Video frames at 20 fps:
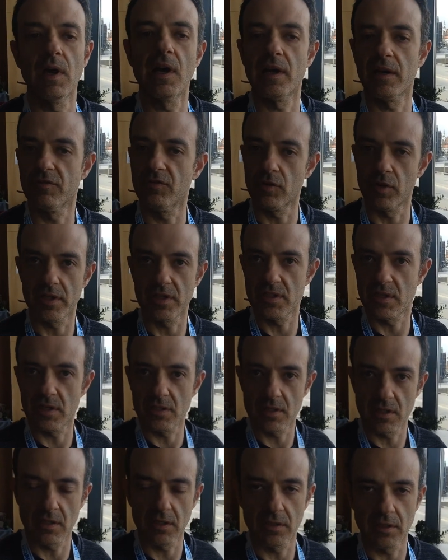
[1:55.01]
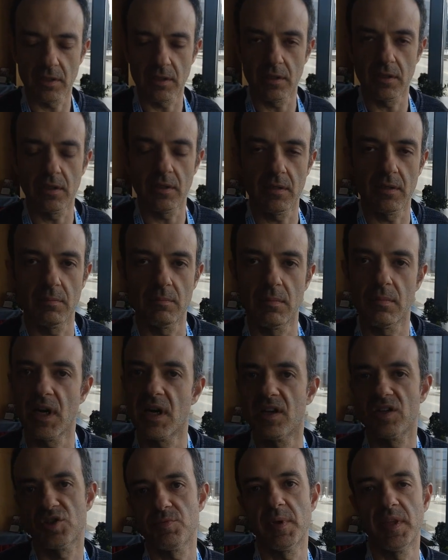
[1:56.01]
like for instance in
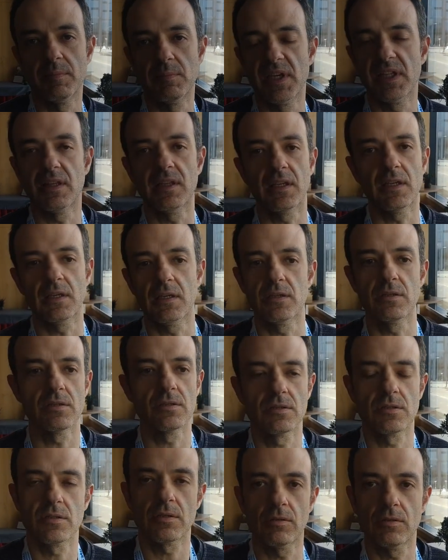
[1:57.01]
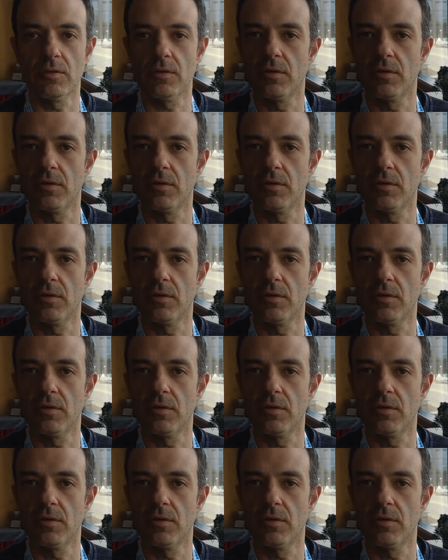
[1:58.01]
management meetings